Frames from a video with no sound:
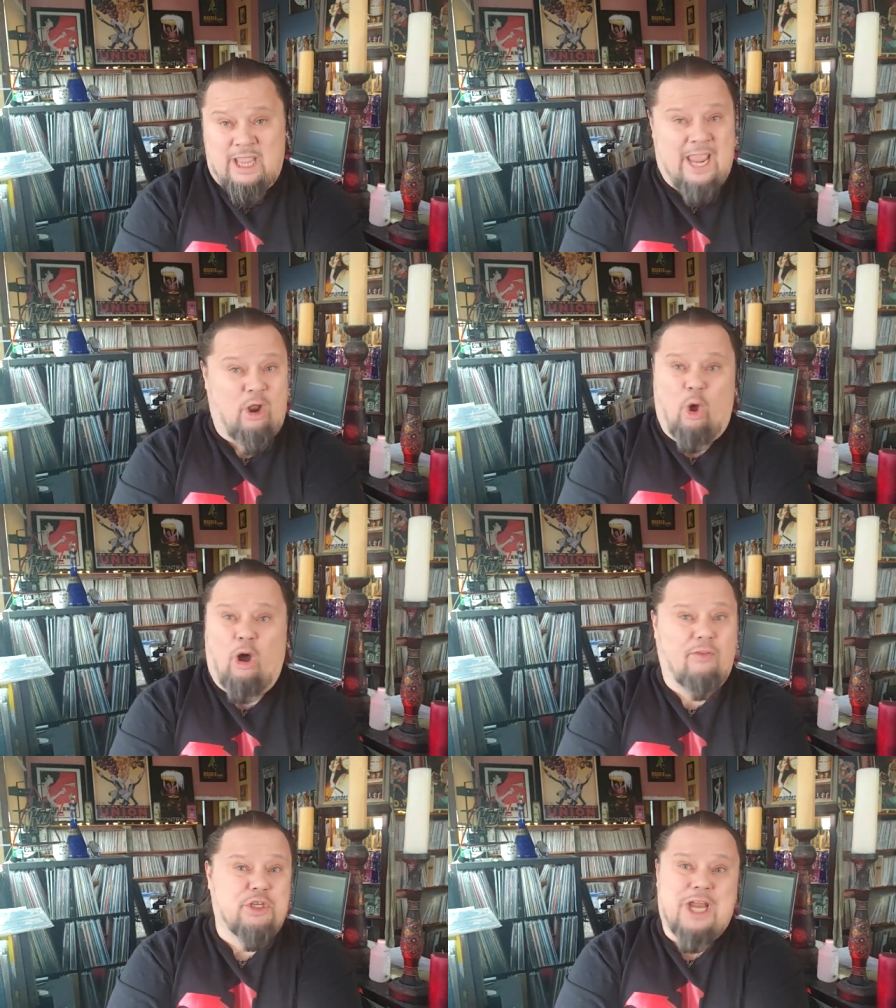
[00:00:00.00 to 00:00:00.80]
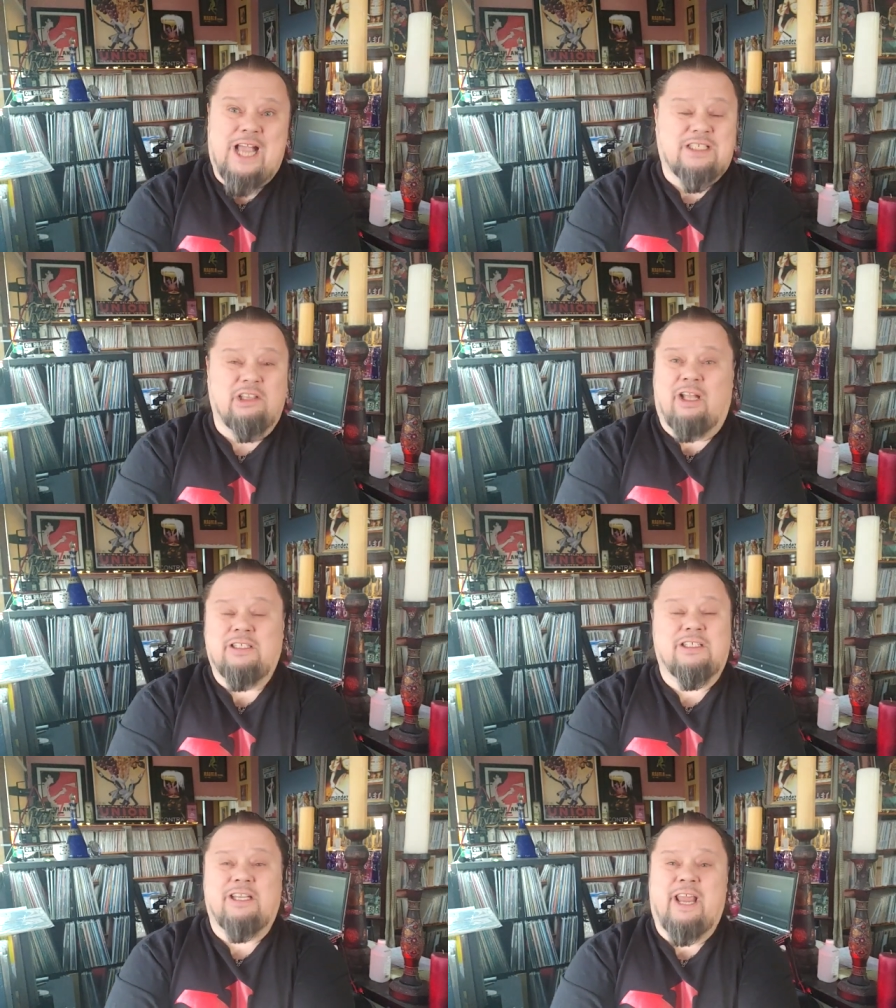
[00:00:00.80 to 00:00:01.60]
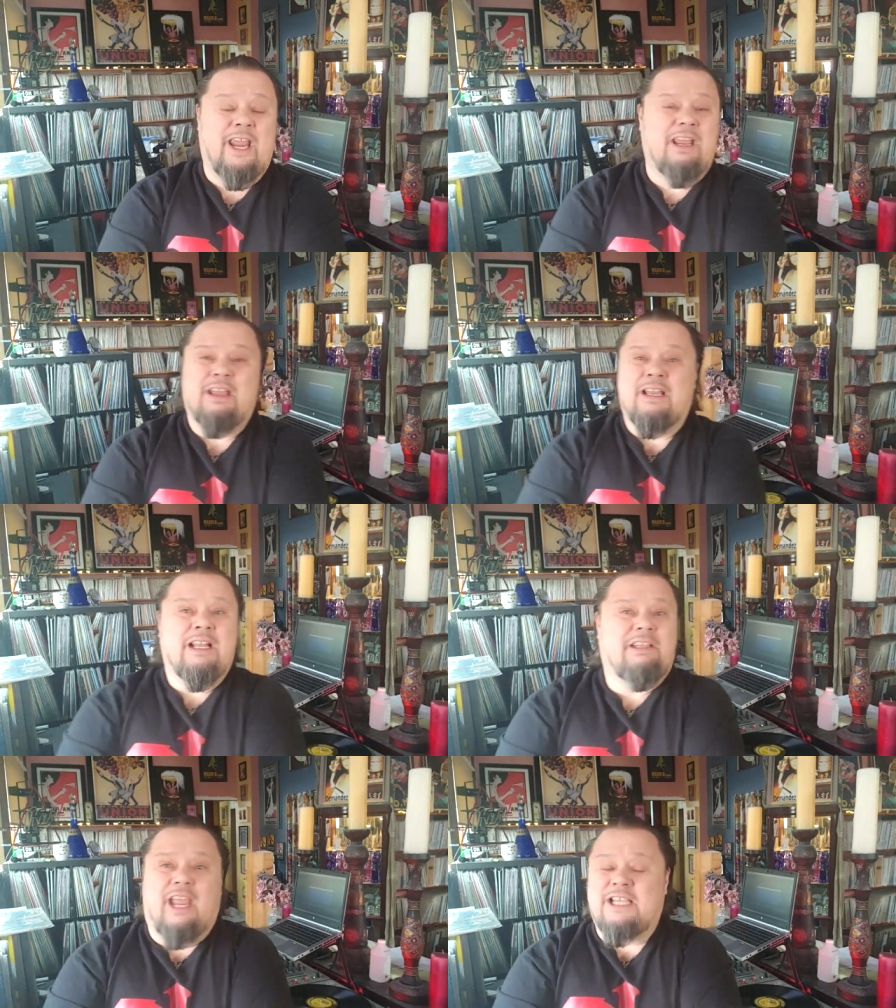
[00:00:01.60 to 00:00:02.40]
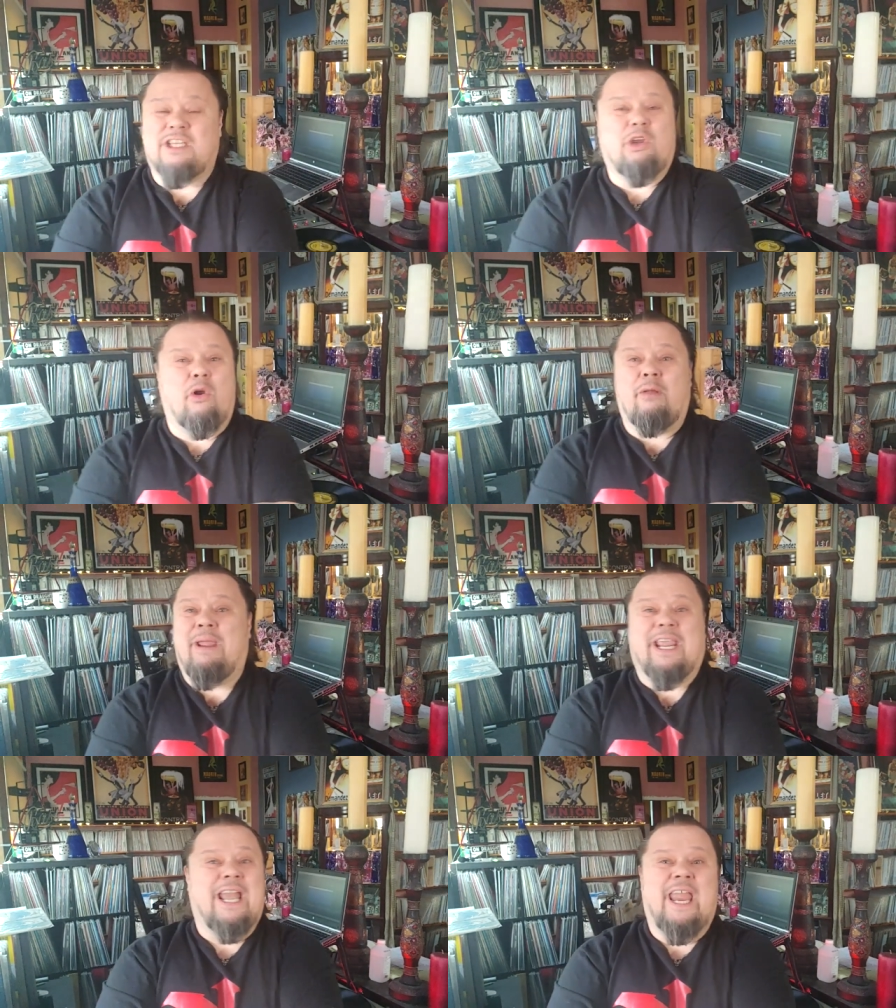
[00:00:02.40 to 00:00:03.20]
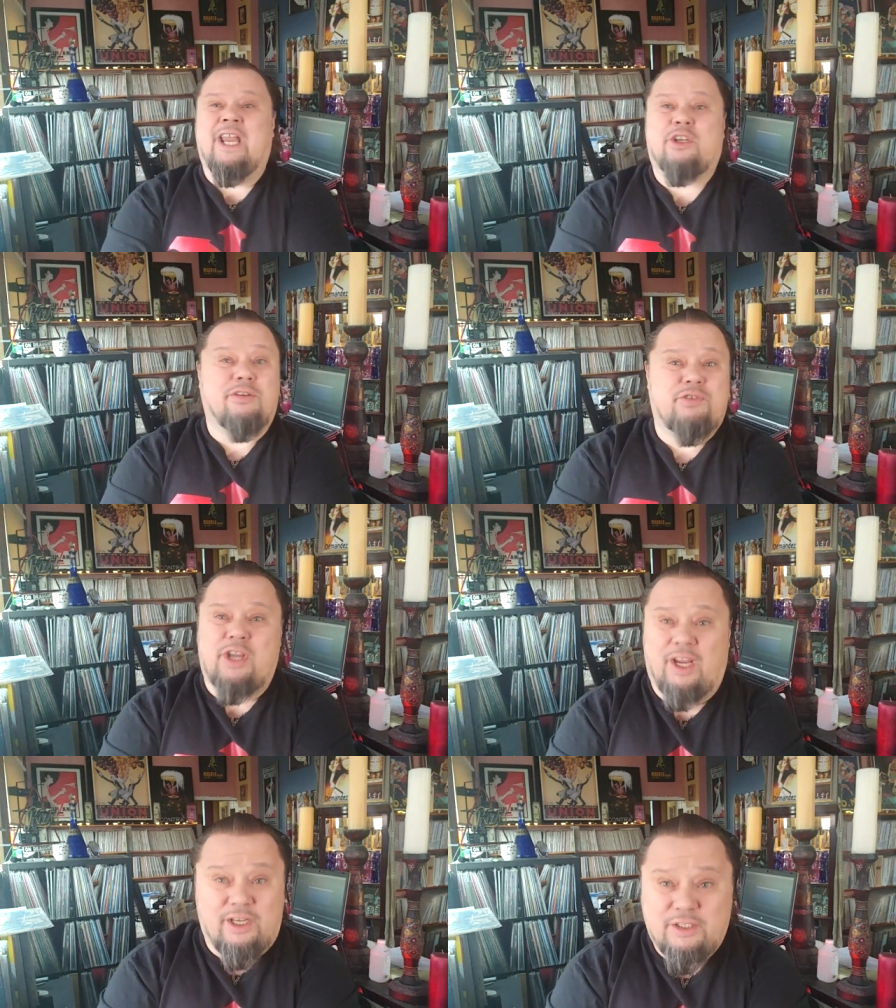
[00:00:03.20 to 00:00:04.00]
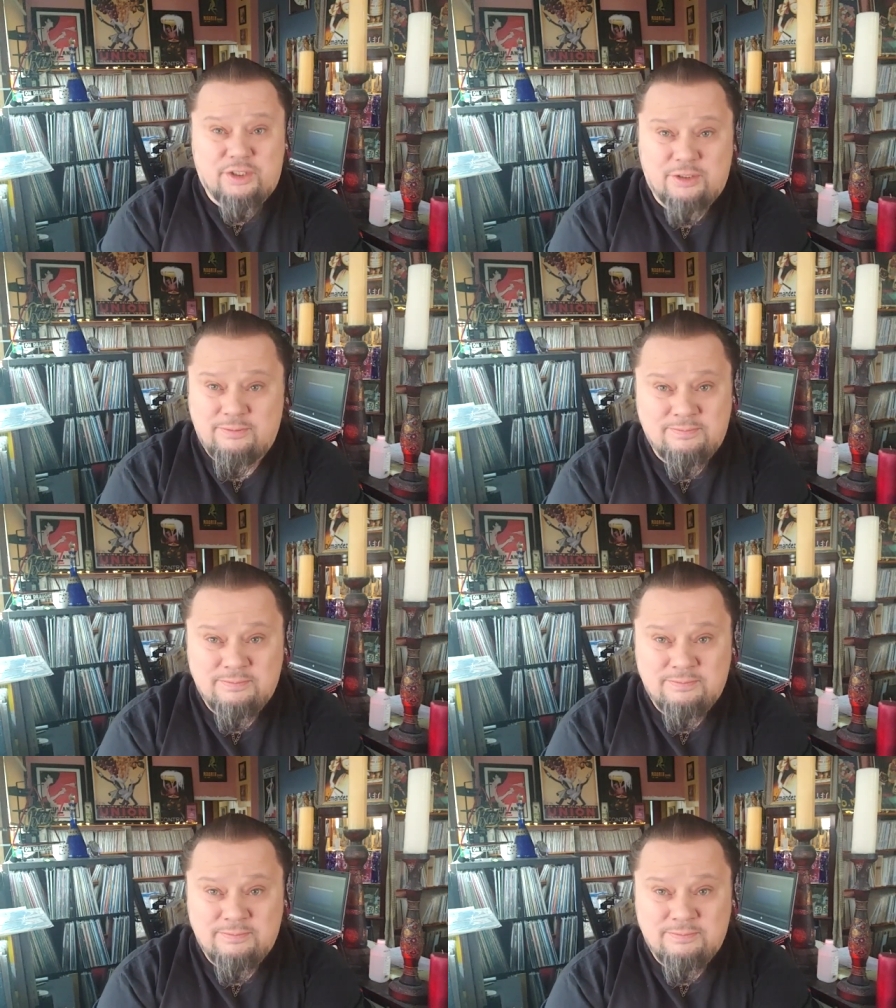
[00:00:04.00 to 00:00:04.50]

And all the jazz in London today isn't going to make an inch of change.